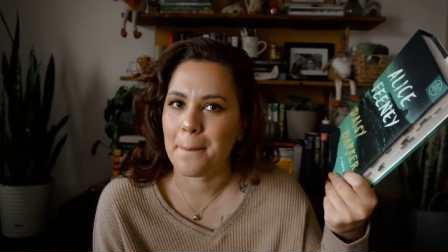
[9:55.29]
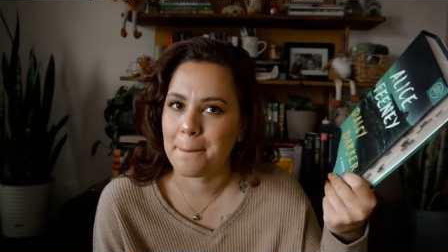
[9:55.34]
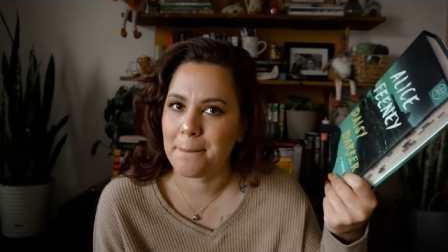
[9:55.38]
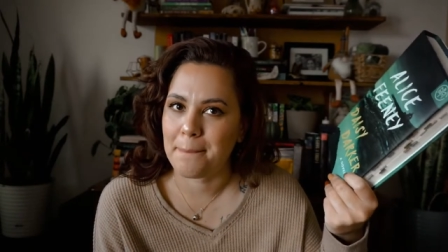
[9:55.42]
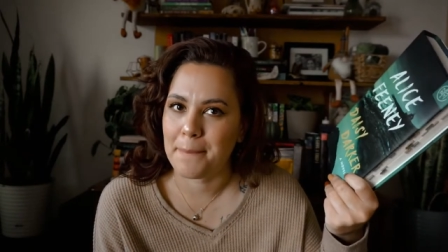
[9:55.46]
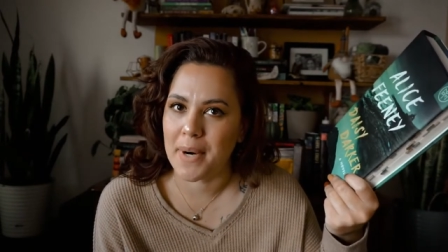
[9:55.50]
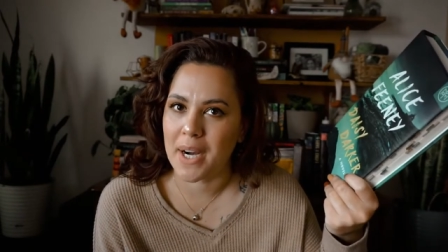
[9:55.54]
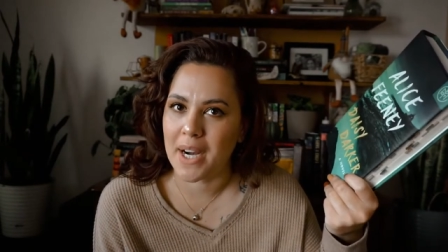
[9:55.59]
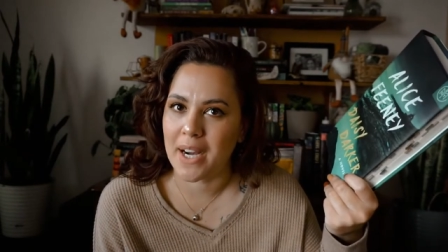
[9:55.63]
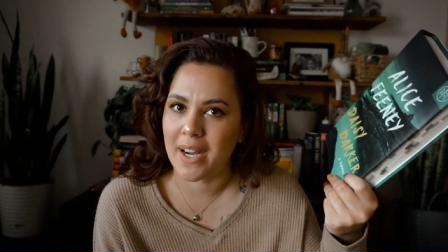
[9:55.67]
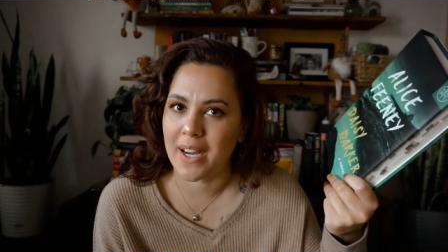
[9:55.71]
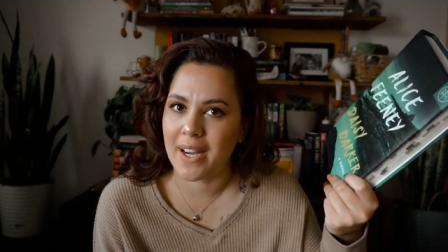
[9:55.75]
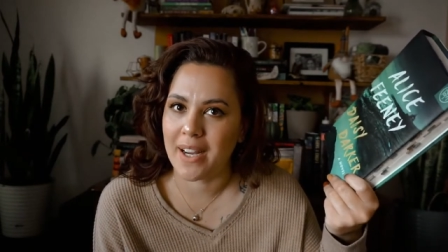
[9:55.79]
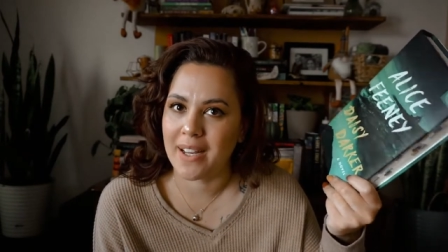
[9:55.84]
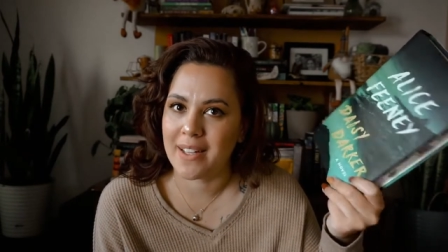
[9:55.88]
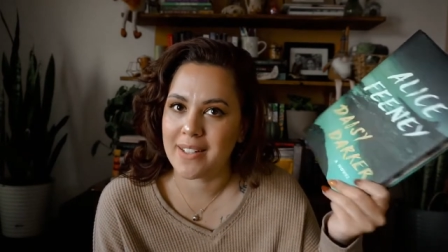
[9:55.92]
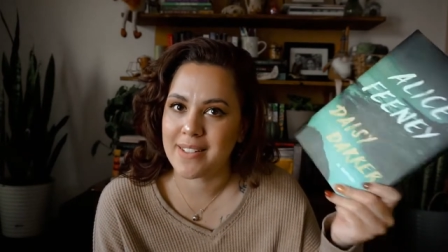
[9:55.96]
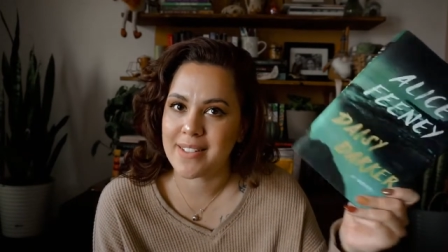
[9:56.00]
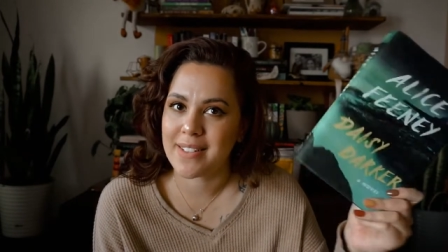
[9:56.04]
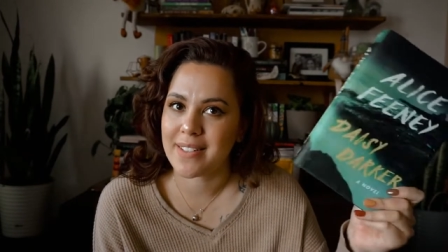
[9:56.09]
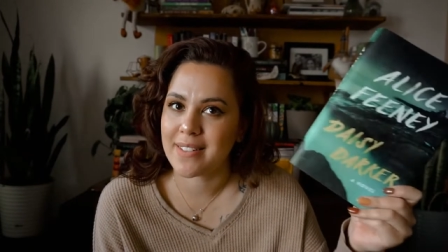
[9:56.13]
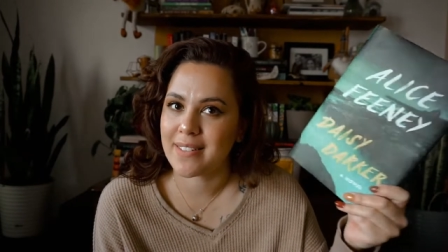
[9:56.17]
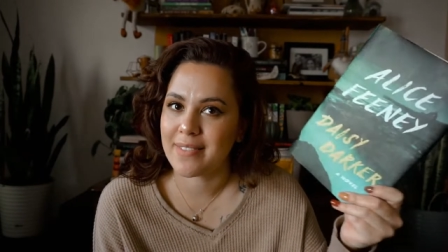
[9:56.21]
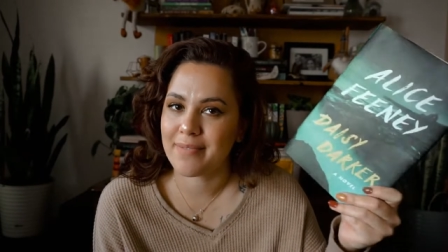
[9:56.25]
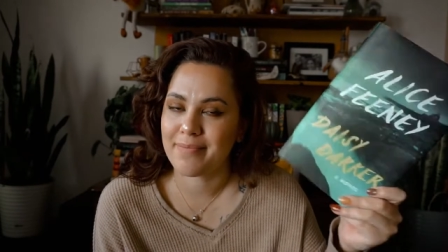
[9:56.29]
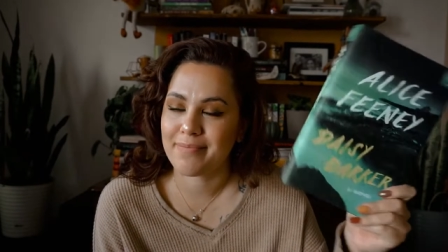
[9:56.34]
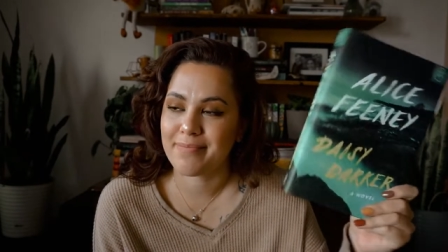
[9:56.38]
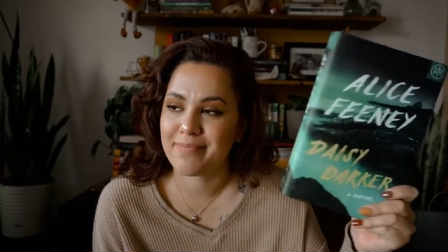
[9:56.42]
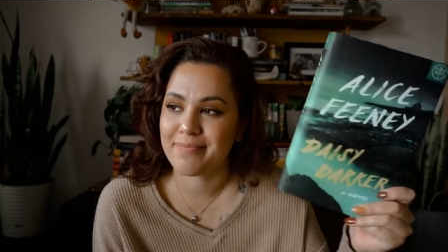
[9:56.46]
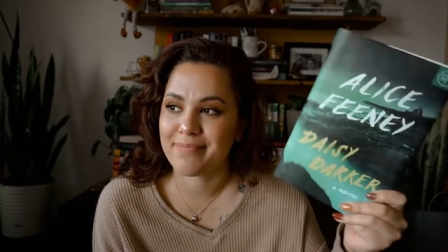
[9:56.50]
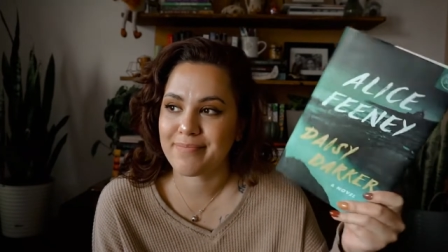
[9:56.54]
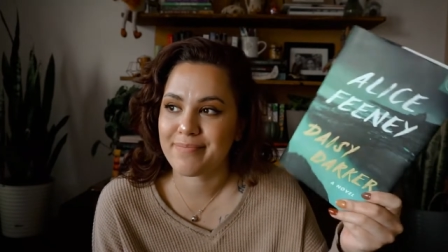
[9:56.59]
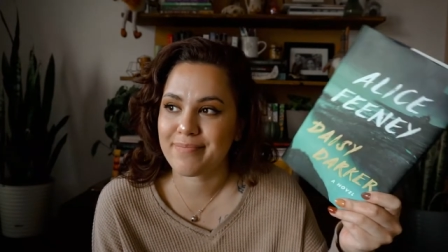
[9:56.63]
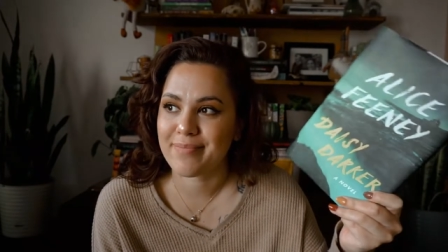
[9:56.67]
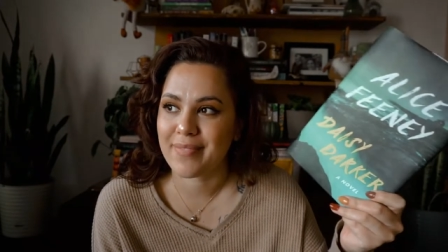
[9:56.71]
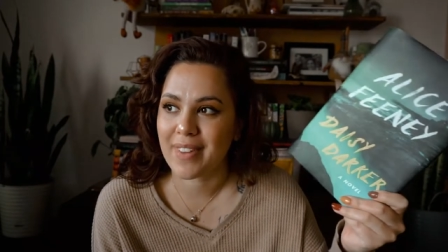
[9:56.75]
but
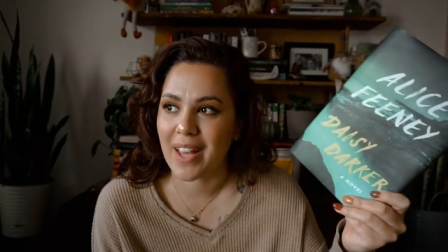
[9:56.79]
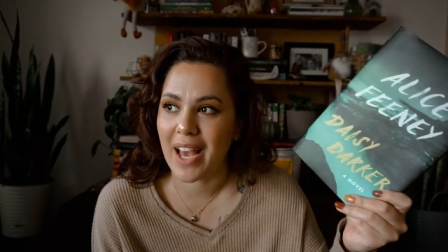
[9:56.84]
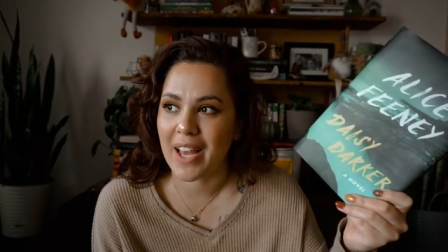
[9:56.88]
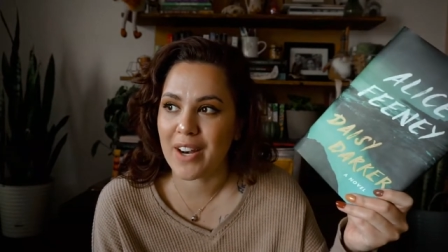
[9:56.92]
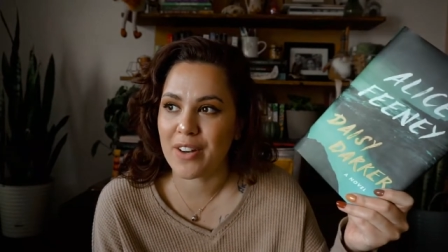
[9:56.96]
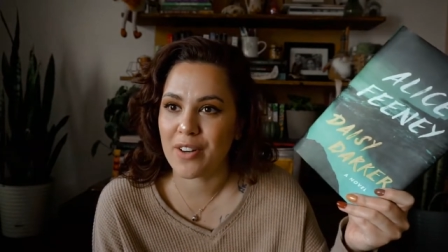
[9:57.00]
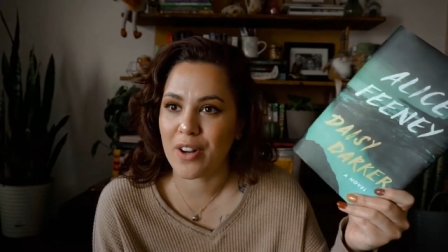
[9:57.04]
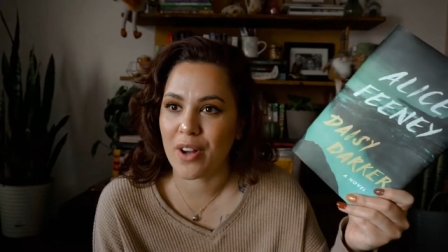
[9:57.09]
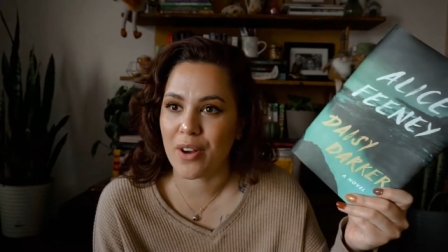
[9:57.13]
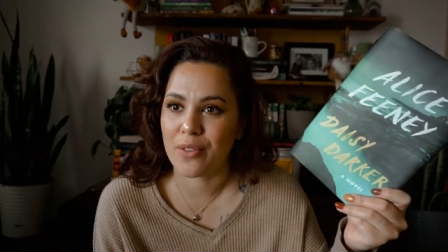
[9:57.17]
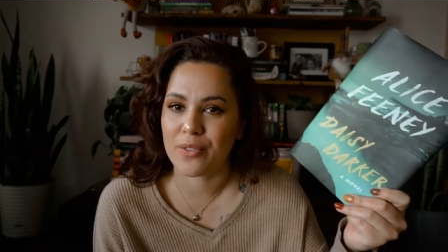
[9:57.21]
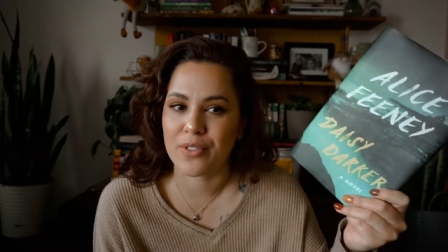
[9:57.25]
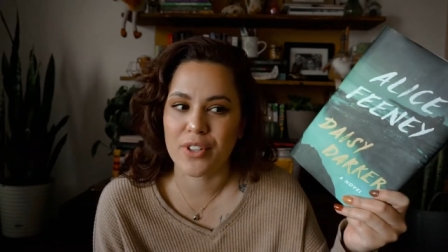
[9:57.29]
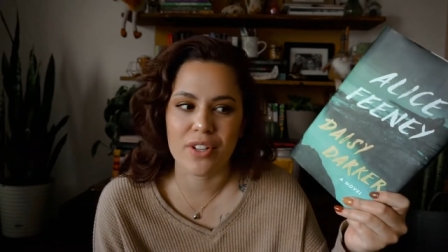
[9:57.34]
I don't know,